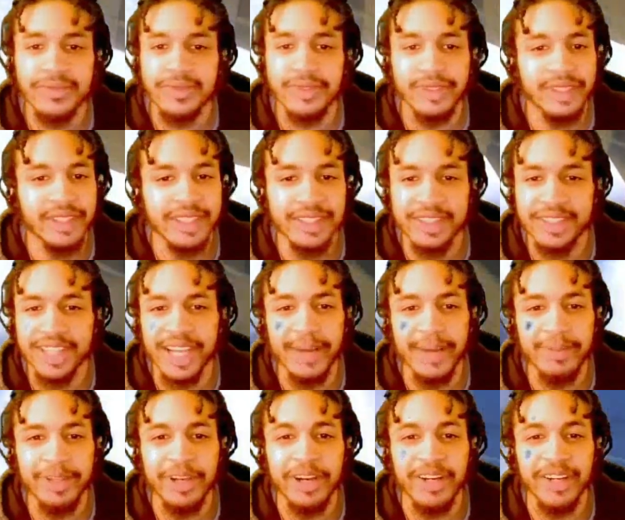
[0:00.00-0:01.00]
Just
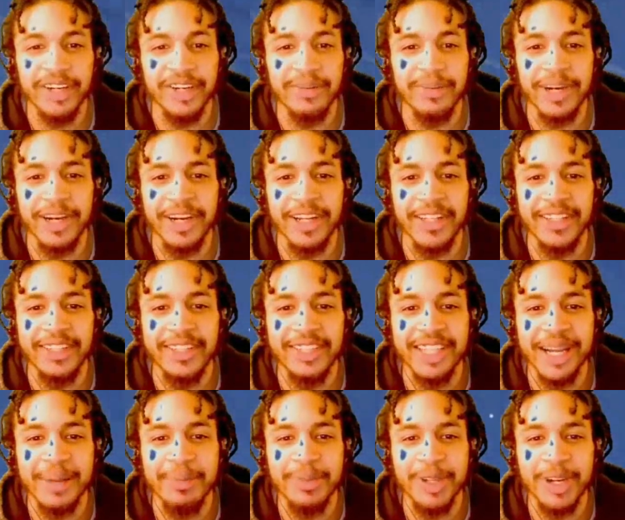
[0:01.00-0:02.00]
stop talking about it.
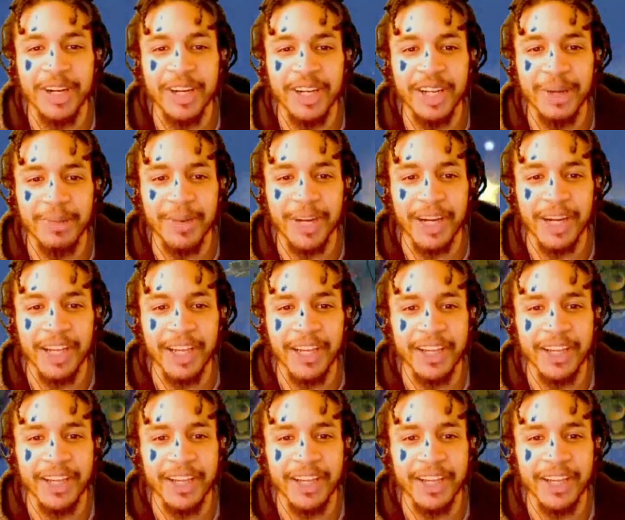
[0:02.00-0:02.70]
Stop talking about it.